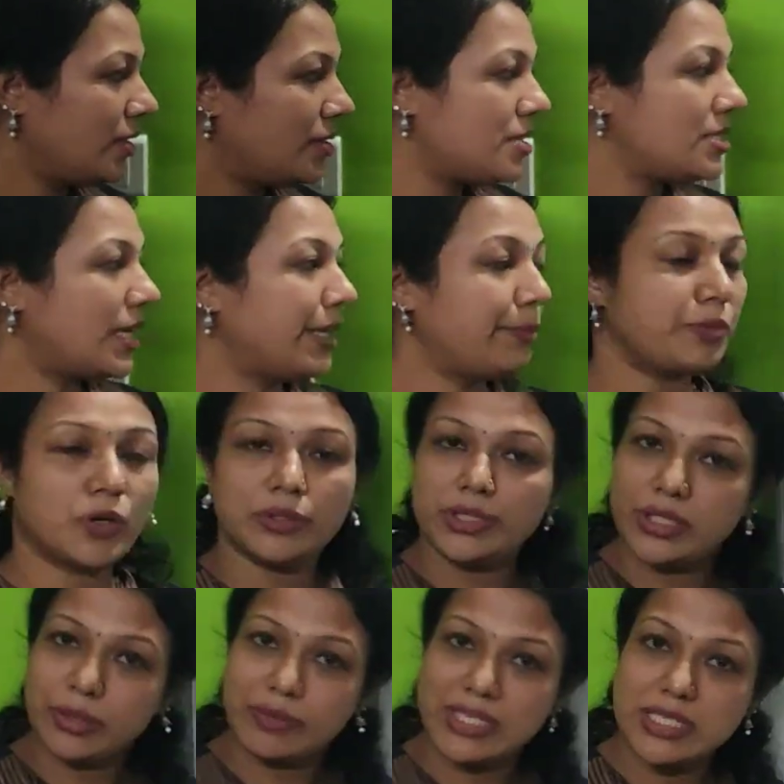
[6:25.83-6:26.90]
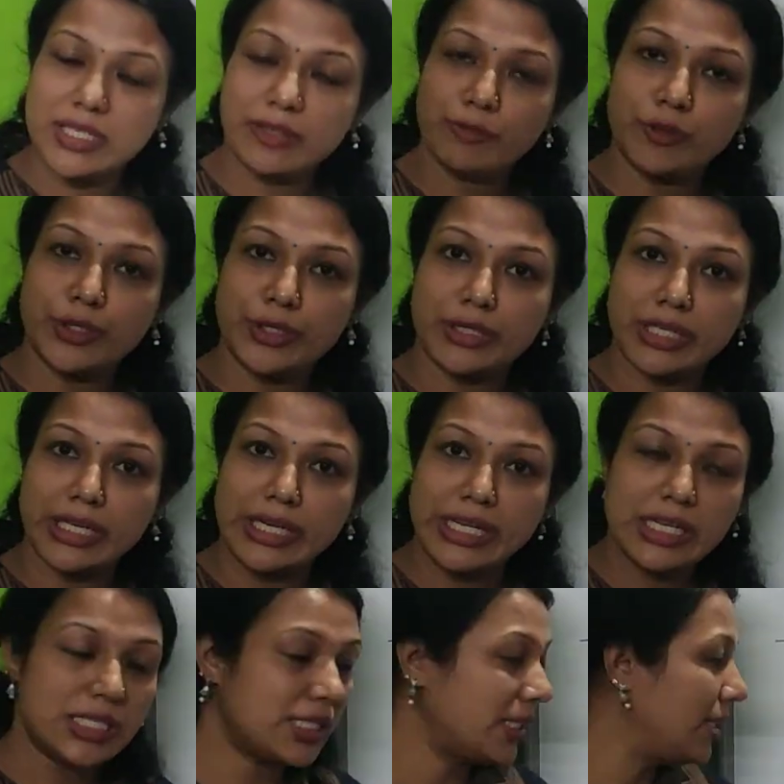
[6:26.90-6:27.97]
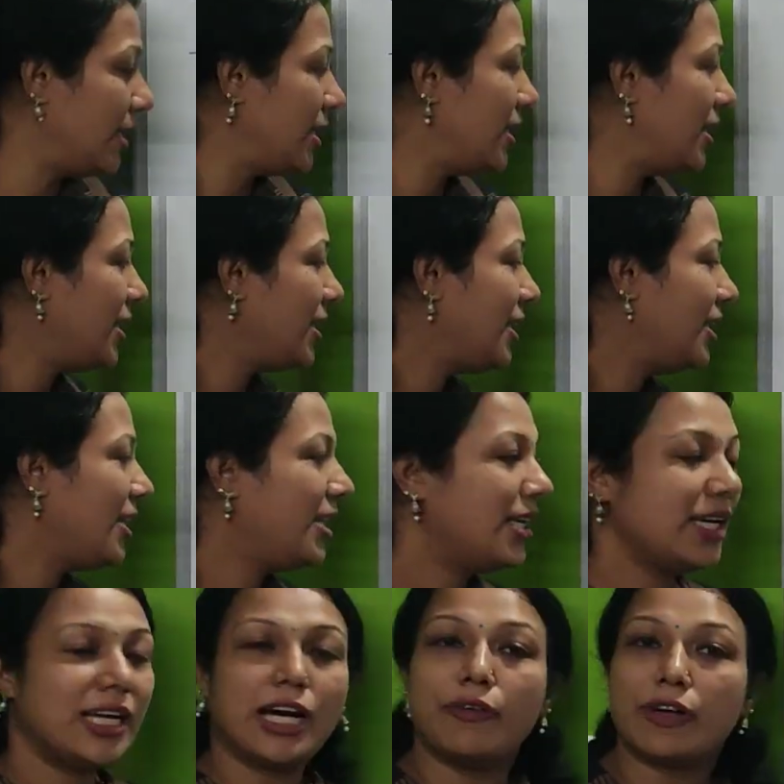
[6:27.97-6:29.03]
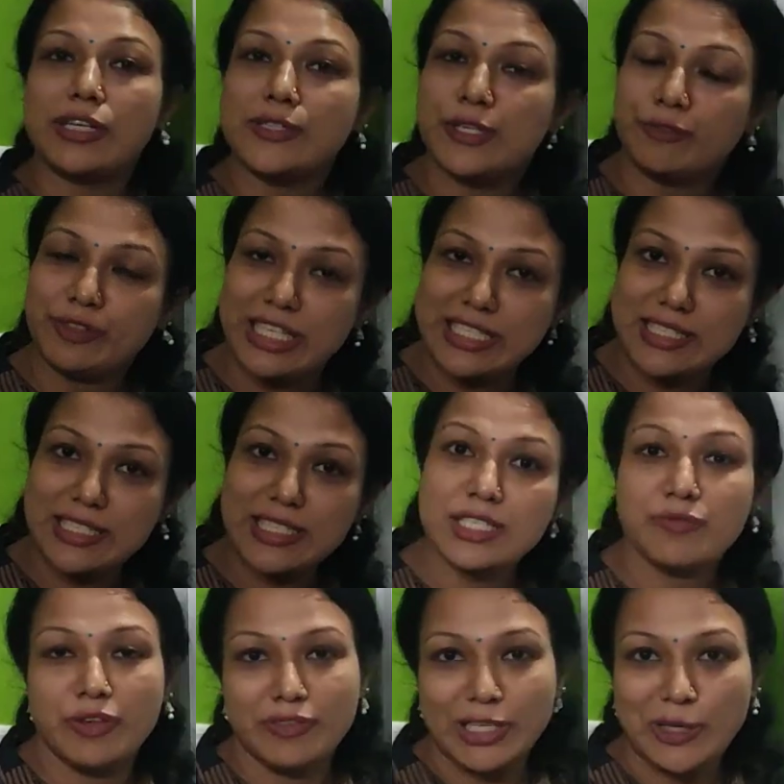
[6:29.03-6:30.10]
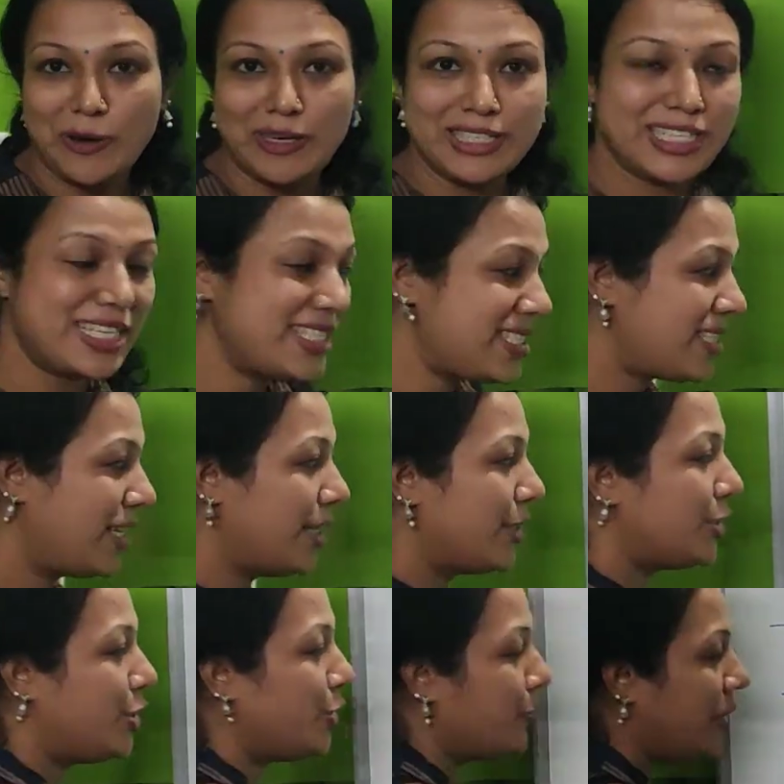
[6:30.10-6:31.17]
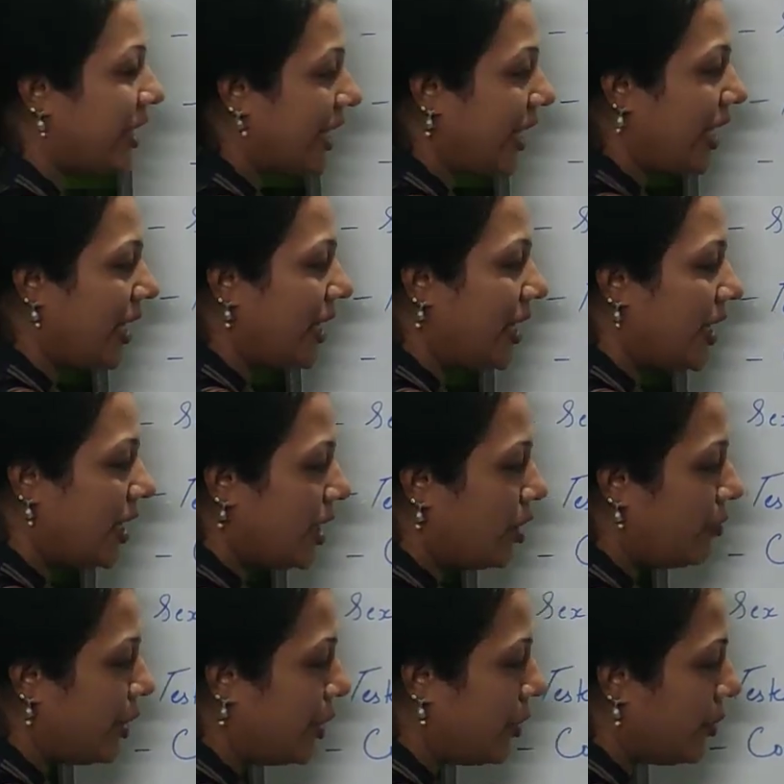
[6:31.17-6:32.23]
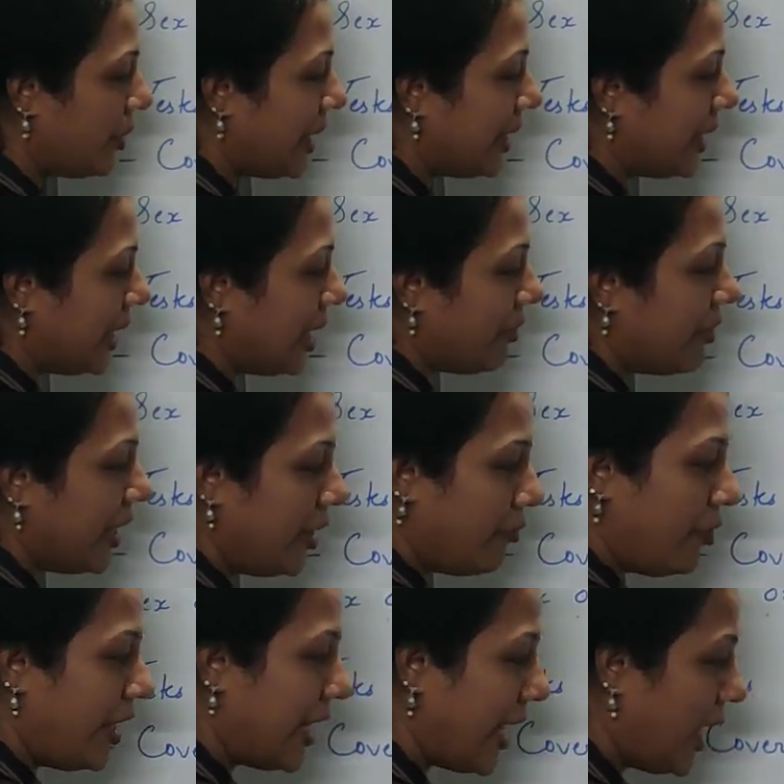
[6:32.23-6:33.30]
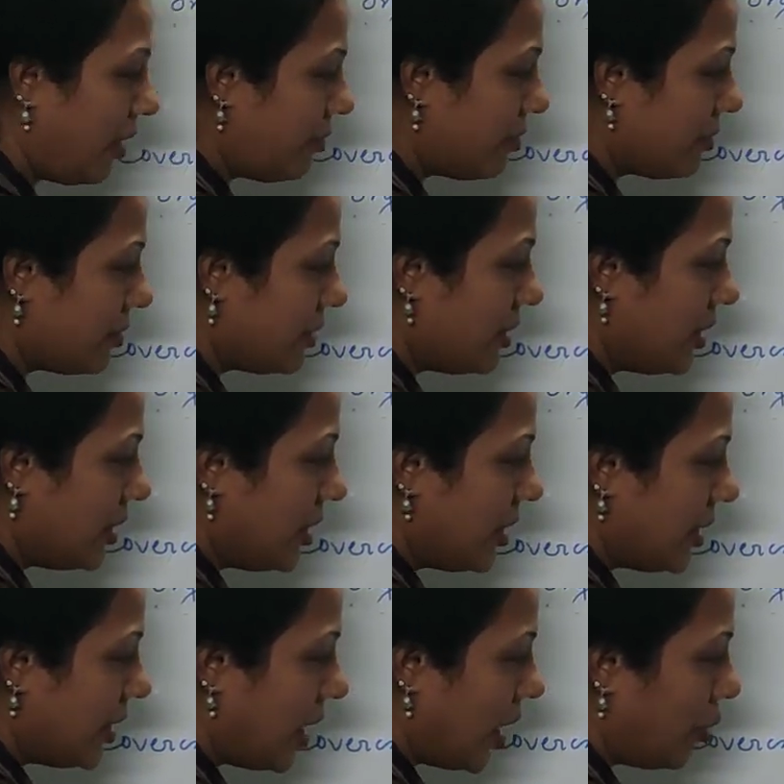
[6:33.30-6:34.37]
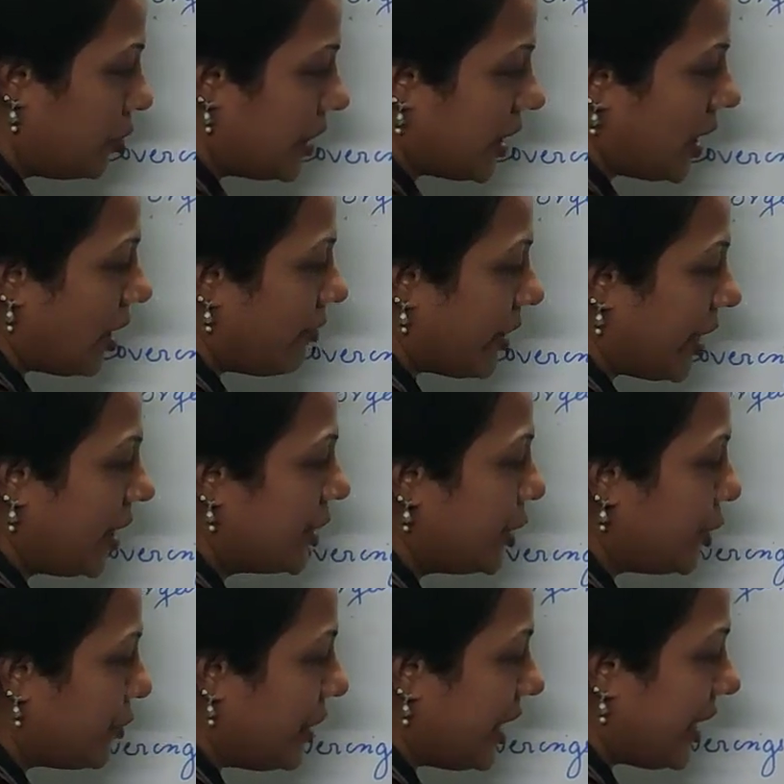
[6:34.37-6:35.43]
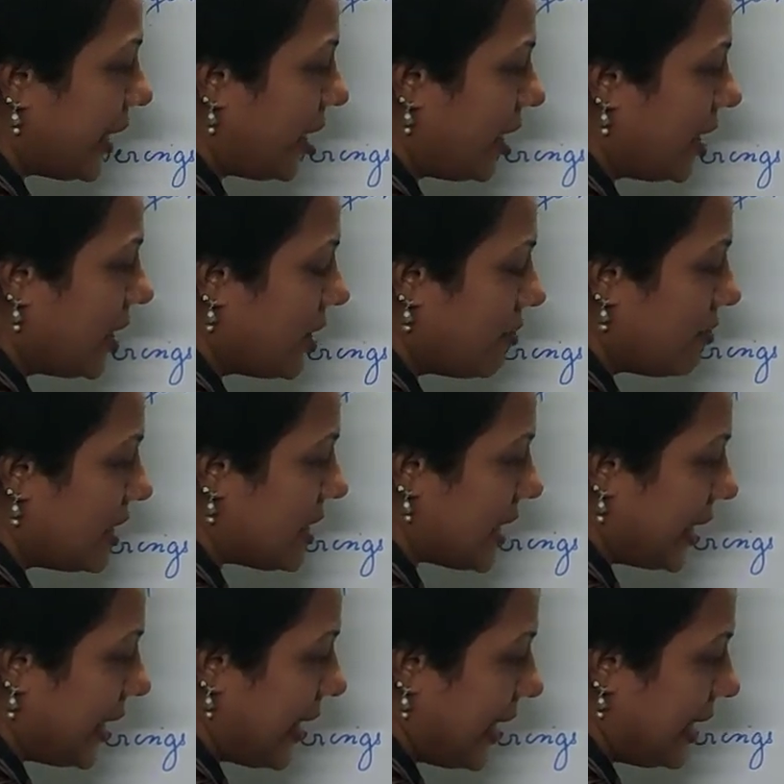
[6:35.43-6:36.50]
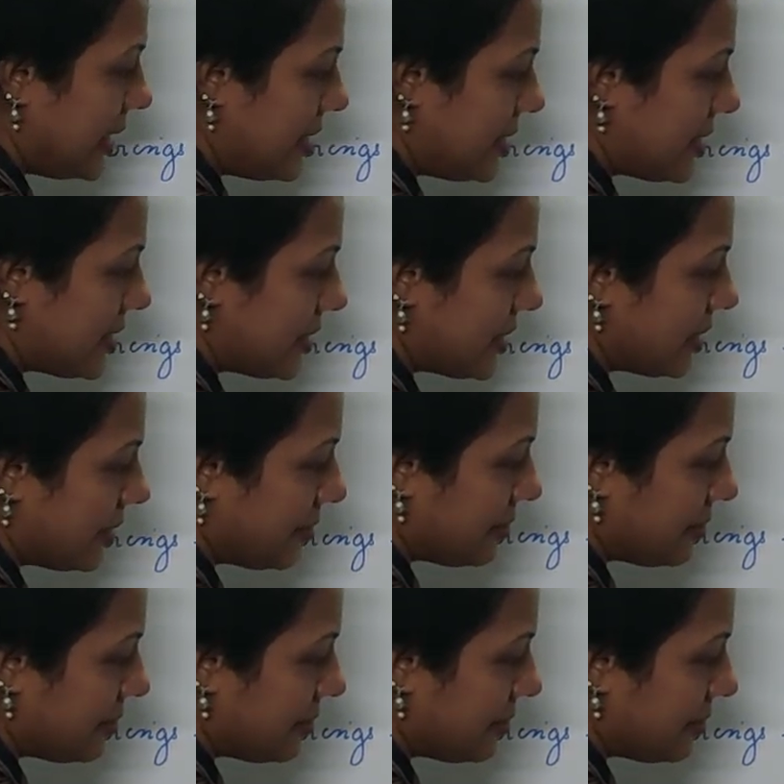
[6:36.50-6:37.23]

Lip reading: This is an important question for your NEET. Coverings of testis, we will call it as tunicae. Now when you look at the covering, we have the outer covering, tunica vaginalis.